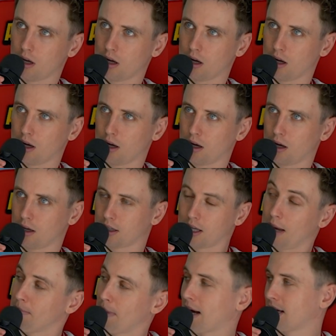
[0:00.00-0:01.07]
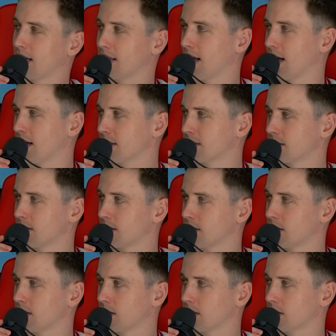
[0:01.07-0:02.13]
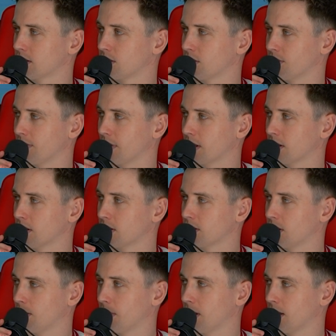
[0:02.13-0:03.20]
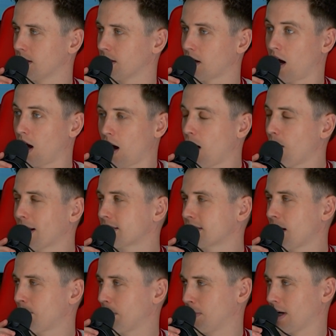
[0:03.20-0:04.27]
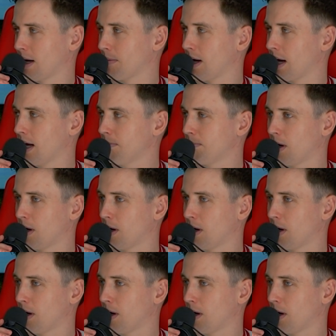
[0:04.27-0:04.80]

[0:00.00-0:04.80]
of getting back in theirs, sort of thing. Do you know what I mean? Right. I'll accept people get in my head,